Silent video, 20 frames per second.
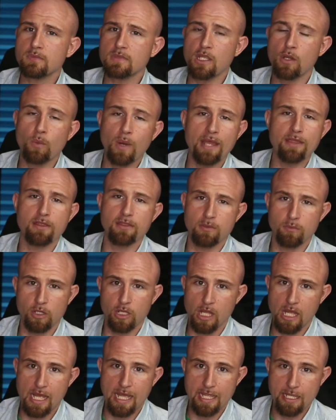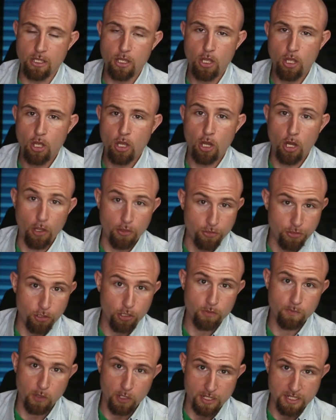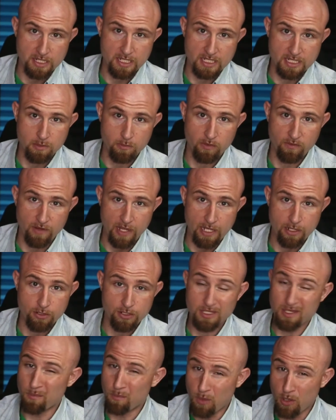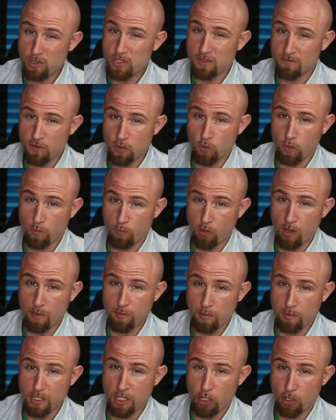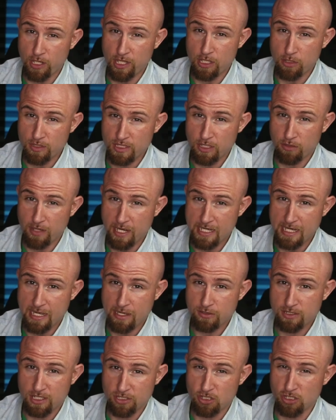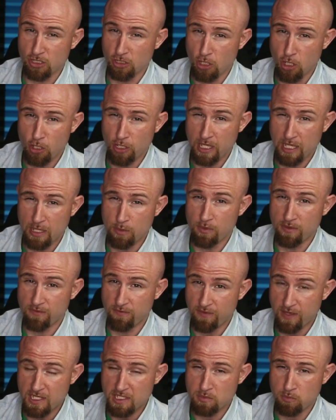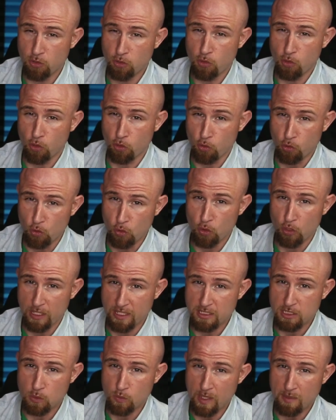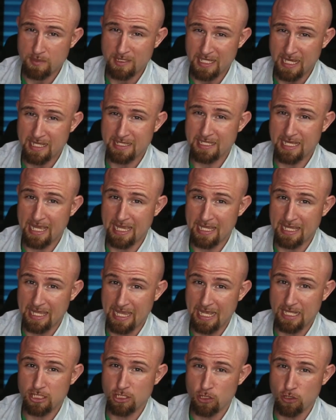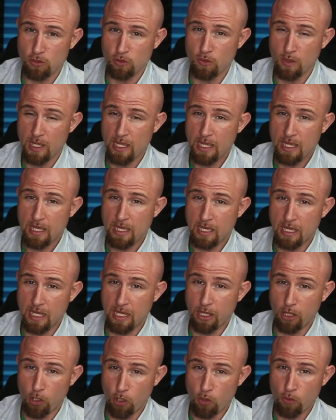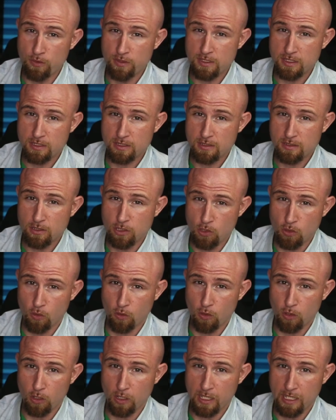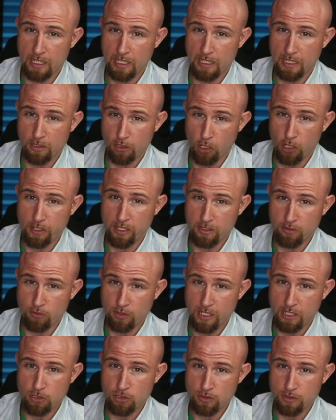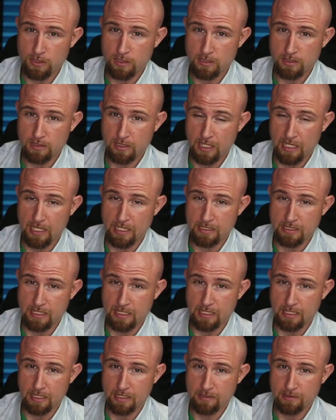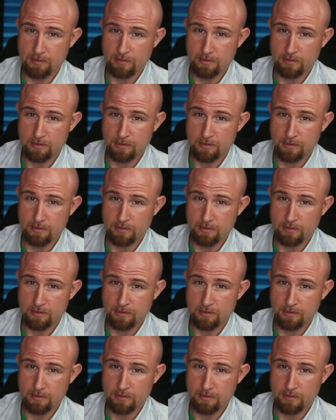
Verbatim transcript: Rather than relying on third-party system providers that most of you are probably already using right now, such as logging in with Facebook or Google into websites, and guess who uh, owns your uh, login credentials and uh,